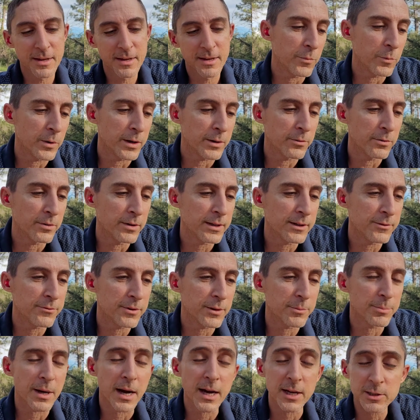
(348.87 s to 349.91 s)
we really feel
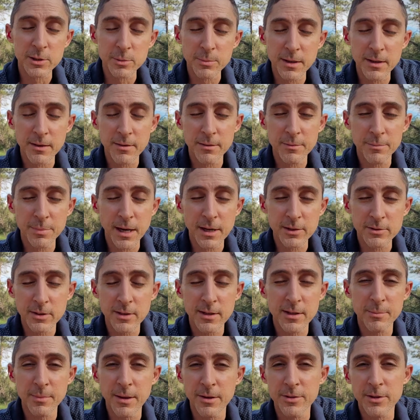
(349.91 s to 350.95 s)
passionate
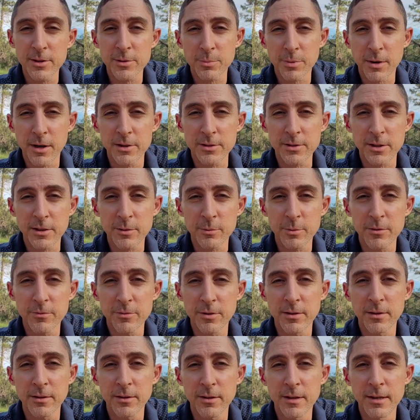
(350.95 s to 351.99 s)
about this project. We
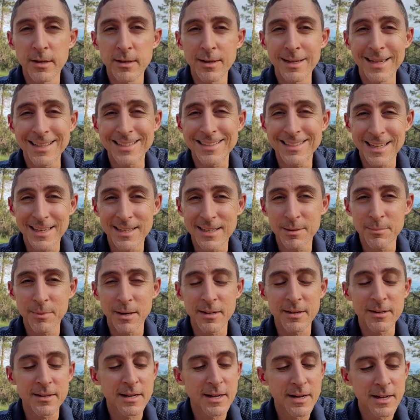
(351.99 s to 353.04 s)
feel excited about
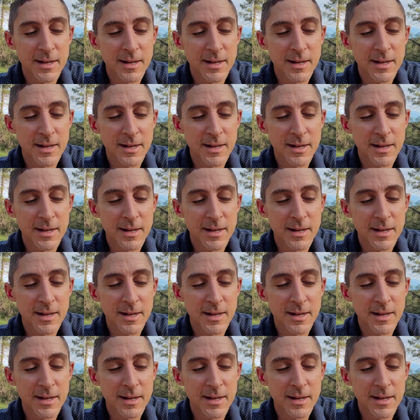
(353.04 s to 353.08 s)
it.